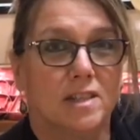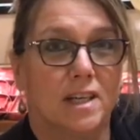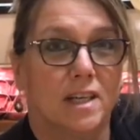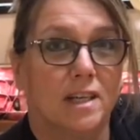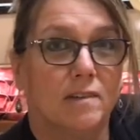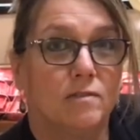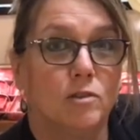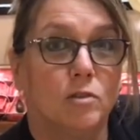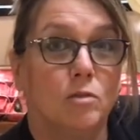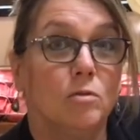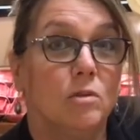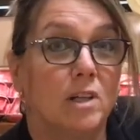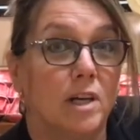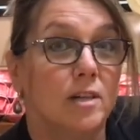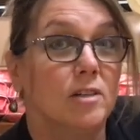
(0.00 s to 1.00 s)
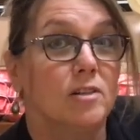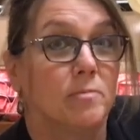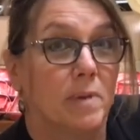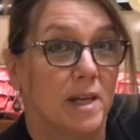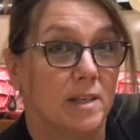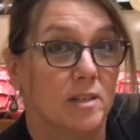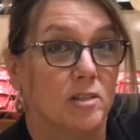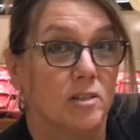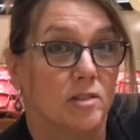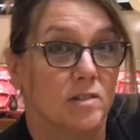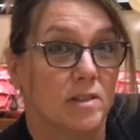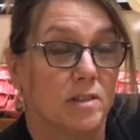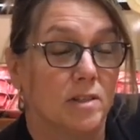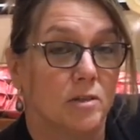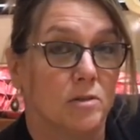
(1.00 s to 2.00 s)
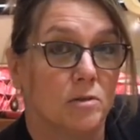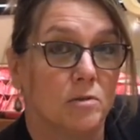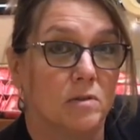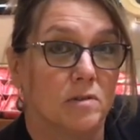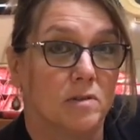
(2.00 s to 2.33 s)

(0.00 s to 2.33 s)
and I have 2 large bandages in there too